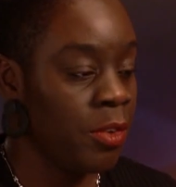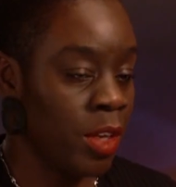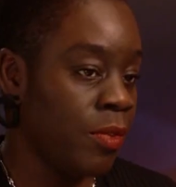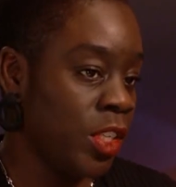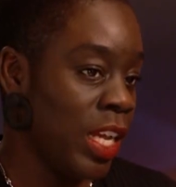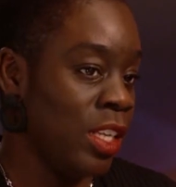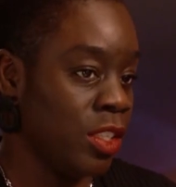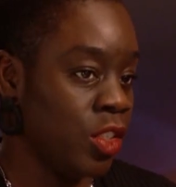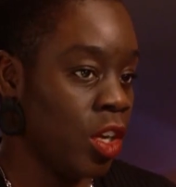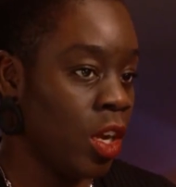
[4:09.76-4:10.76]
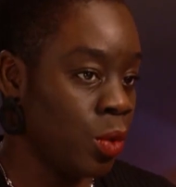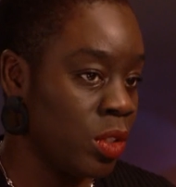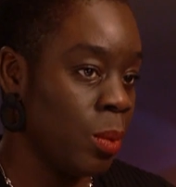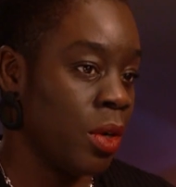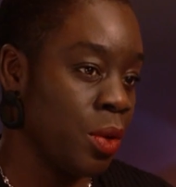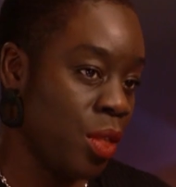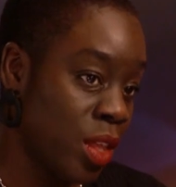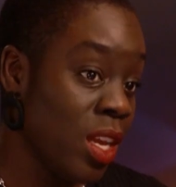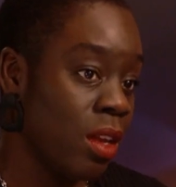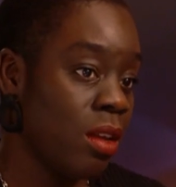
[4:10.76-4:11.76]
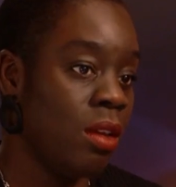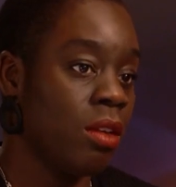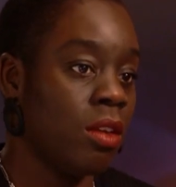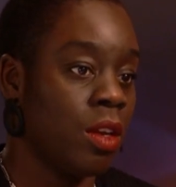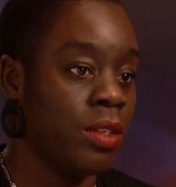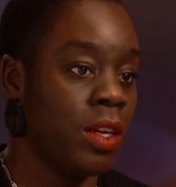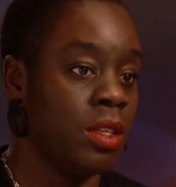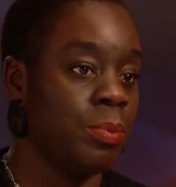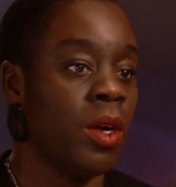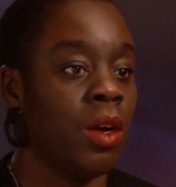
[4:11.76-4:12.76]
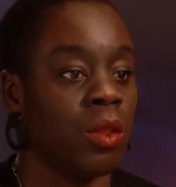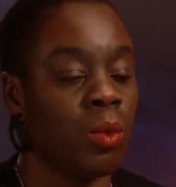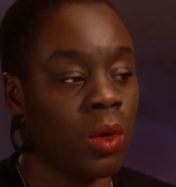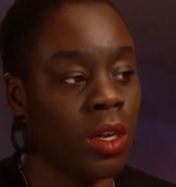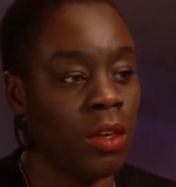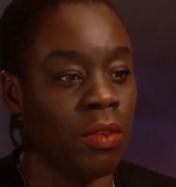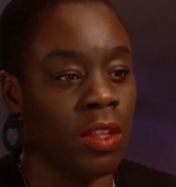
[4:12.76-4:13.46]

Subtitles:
if you have a talented child or someone that you think could go down this path, what kind of